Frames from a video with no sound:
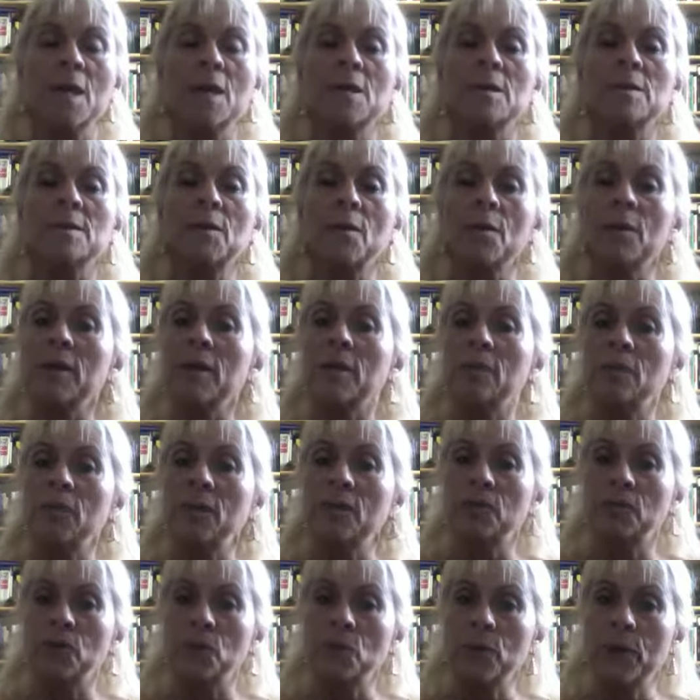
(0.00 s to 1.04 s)
So even
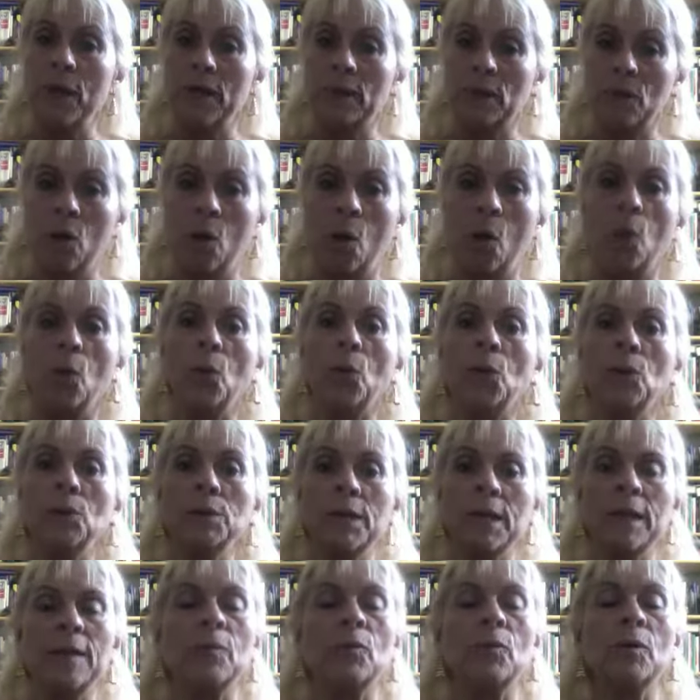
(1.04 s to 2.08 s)
if you get a cold,
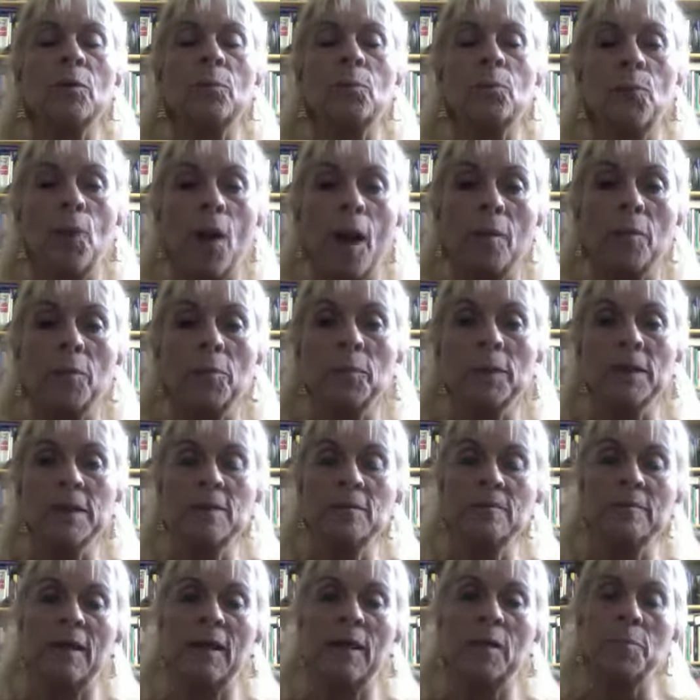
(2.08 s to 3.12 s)
it will probably
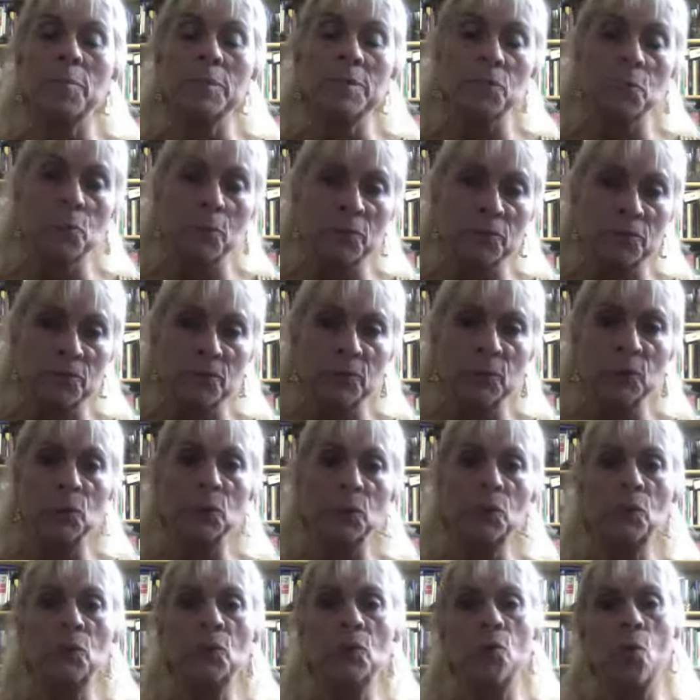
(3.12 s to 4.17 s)
develop into a
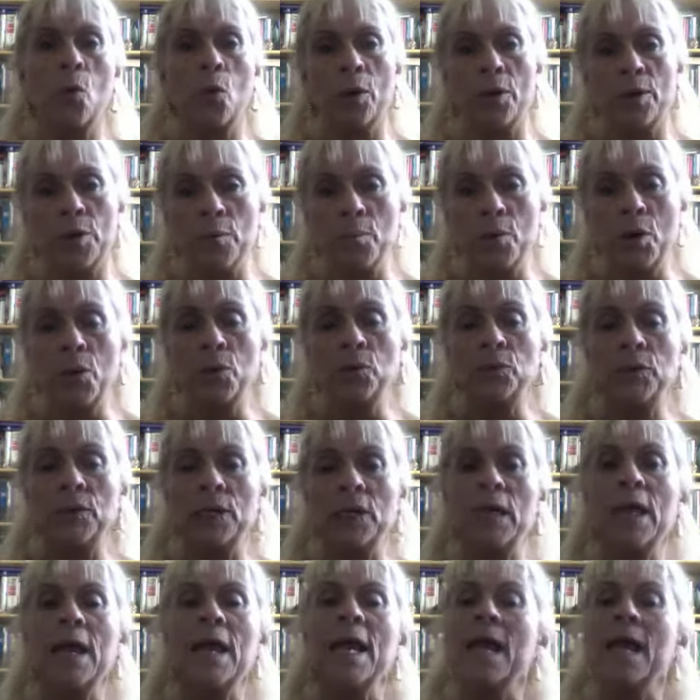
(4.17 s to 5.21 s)
flu or
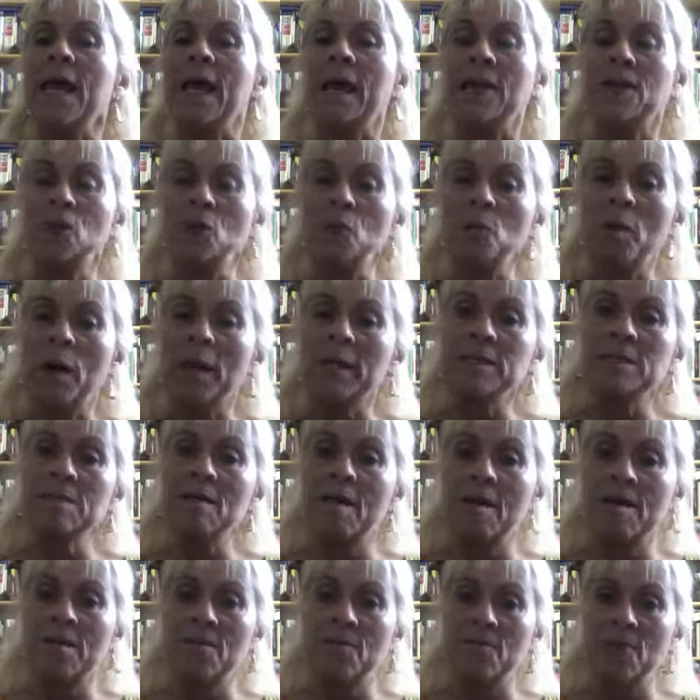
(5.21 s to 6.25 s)
pneumonia, and you might
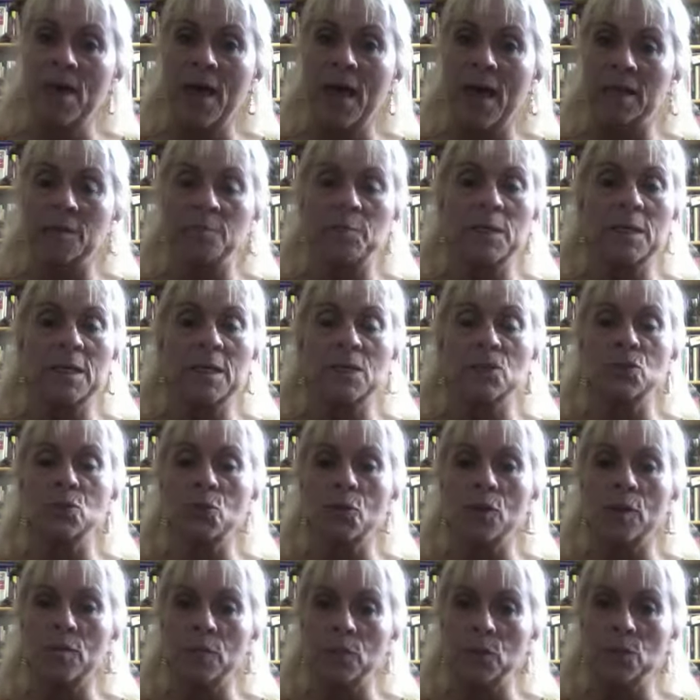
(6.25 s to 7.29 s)
die of that because
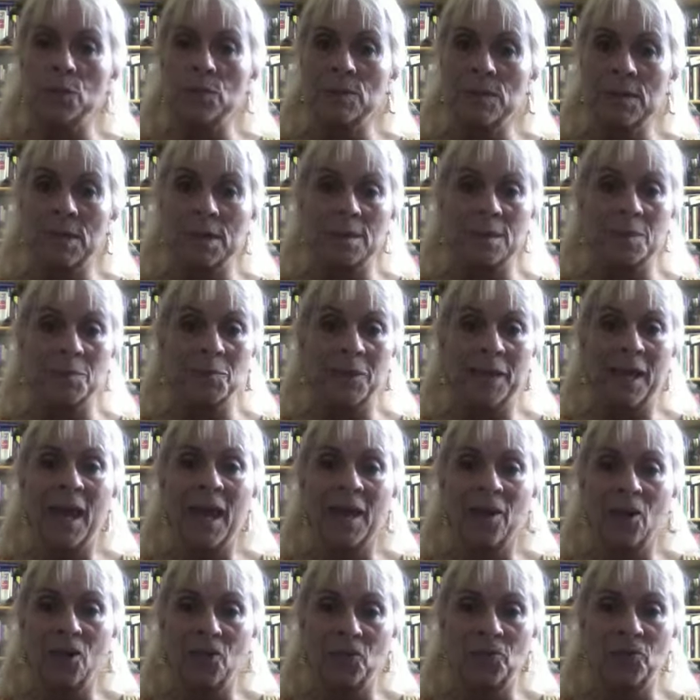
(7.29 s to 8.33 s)
your immune system
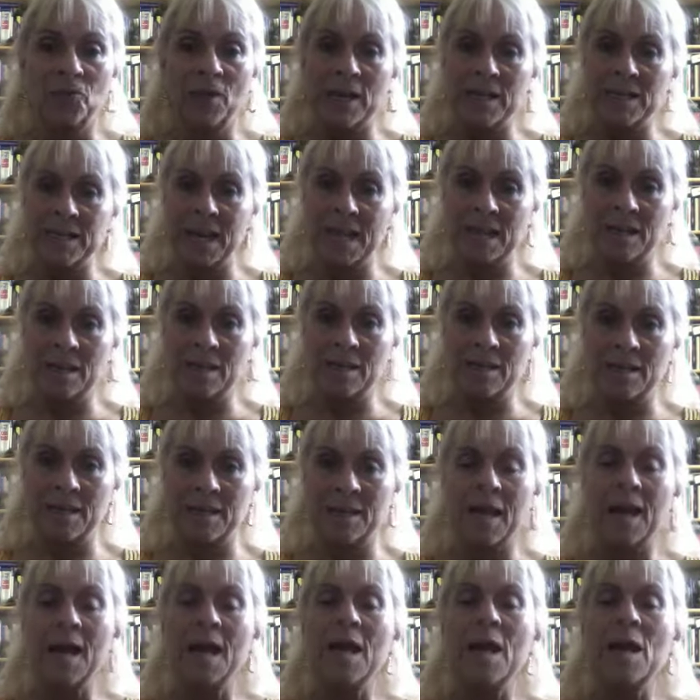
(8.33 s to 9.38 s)
cannot fight
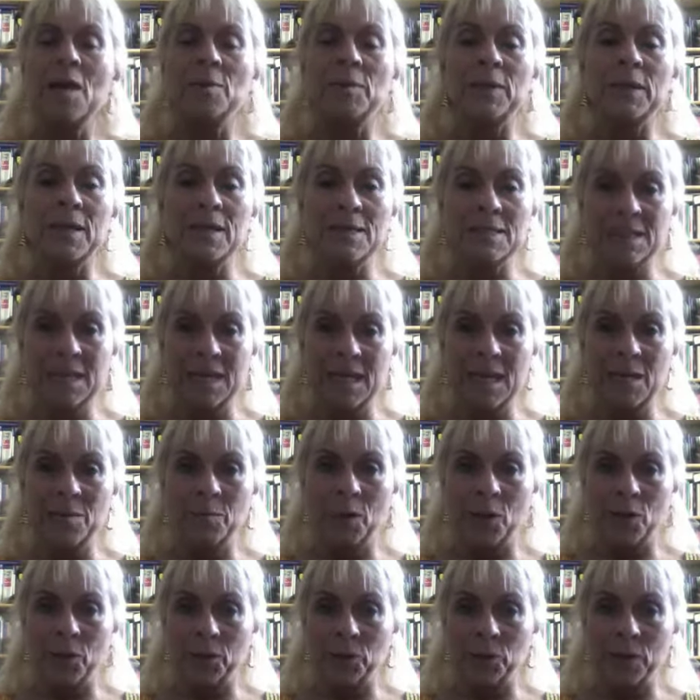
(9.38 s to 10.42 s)
anything, because
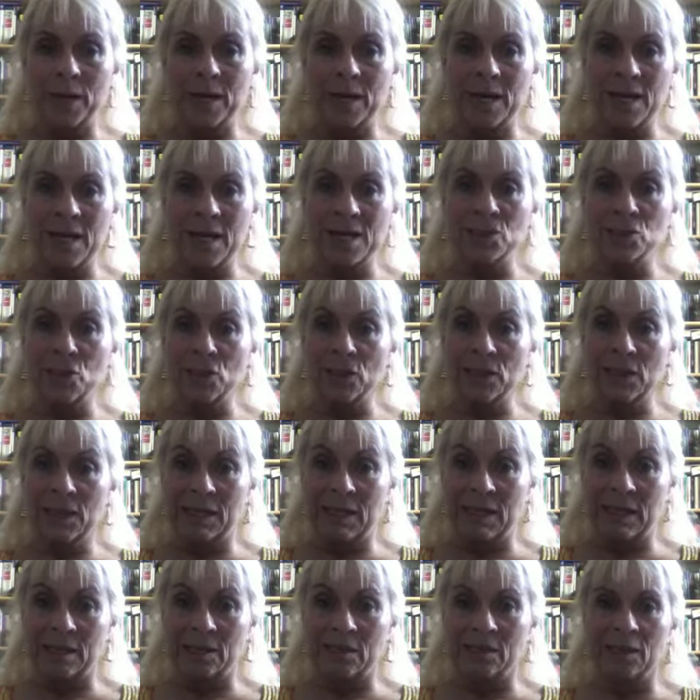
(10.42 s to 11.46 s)
chemo and radiation
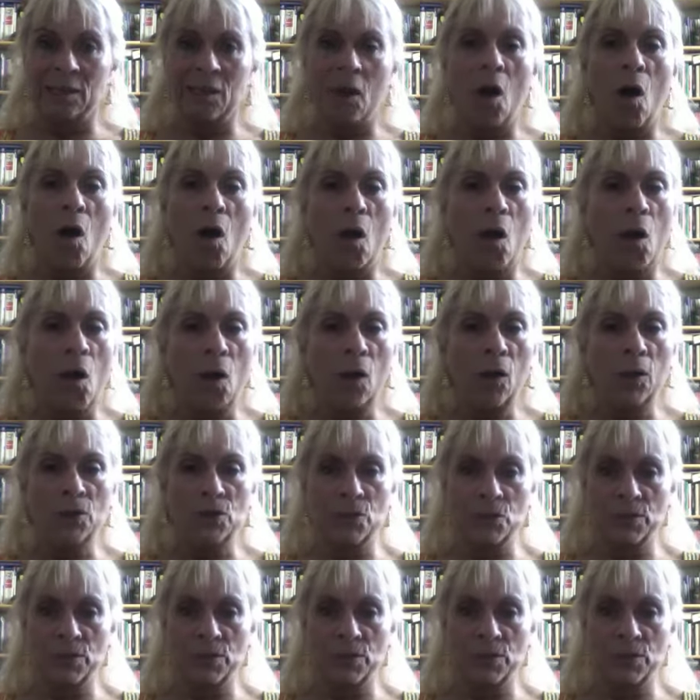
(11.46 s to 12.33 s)
kill all your